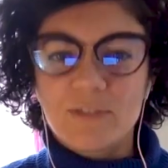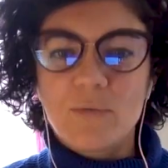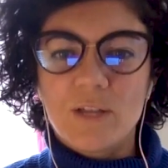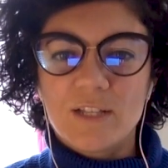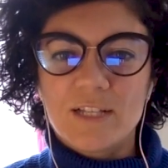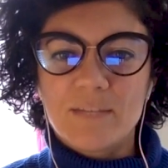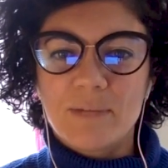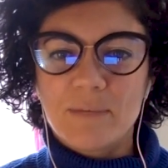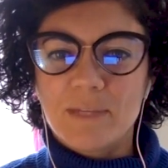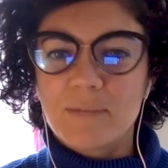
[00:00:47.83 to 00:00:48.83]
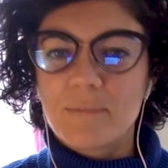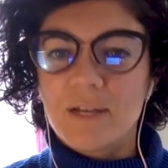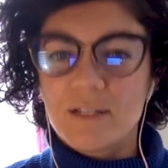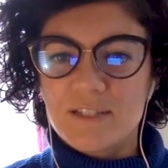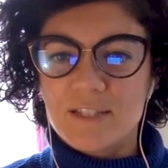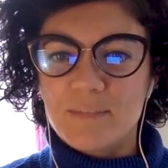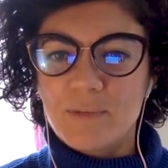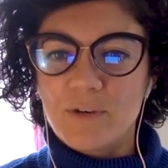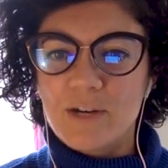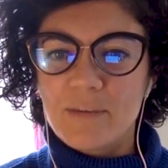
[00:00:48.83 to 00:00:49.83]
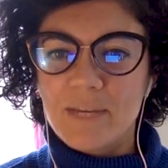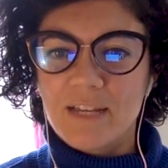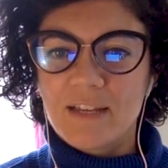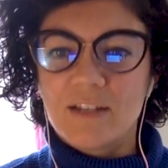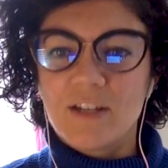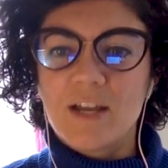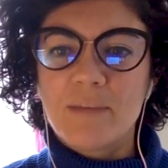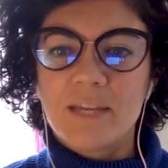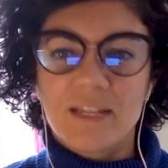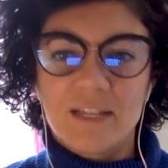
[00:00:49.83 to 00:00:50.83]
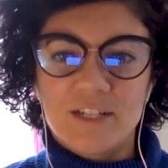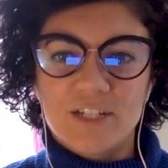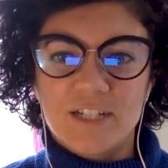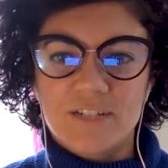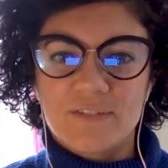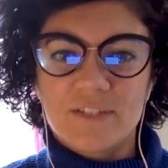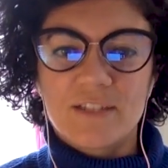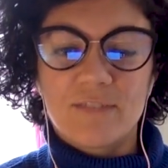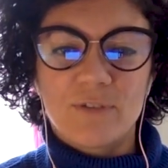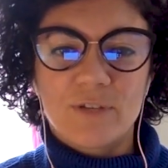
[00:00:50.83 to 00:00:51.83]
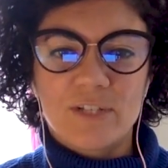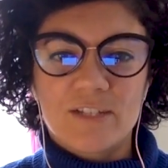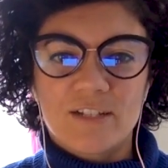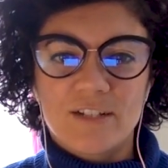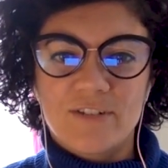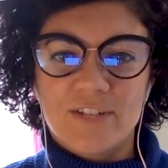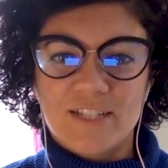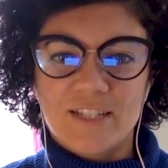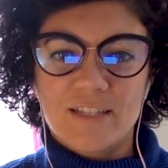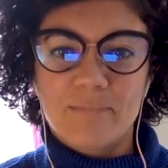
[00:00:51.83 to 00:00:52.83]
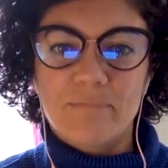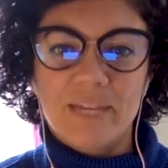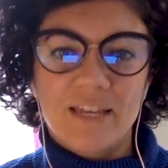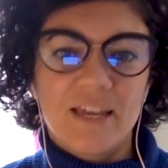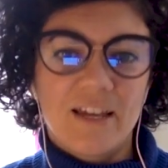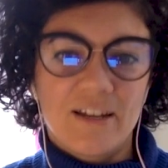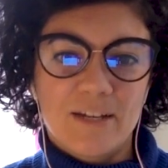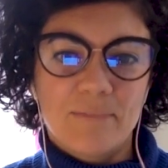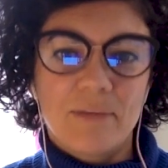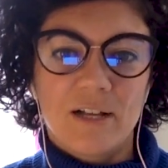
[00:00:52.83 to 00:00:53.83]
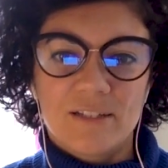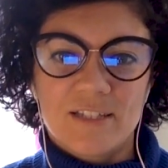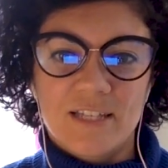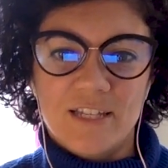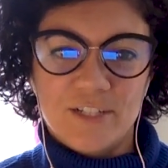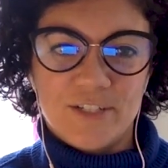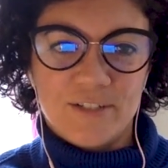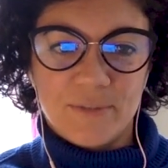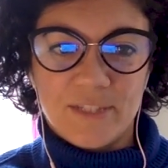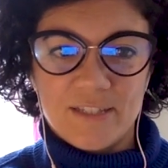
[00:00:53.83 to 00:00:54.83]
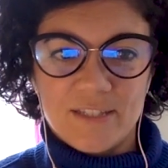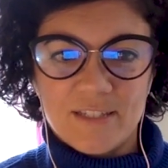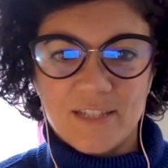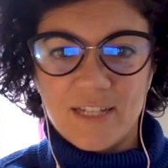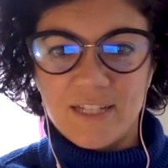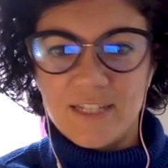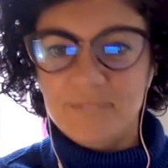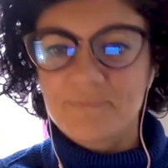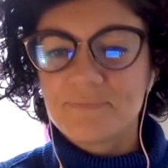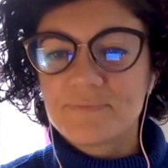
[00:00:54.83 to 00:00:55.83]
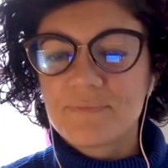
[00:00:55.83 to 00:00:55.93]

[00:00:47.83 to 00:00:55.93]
build quality public policy programming and lobbying initiatives that focus on addressing the big, hairy policy issues within society.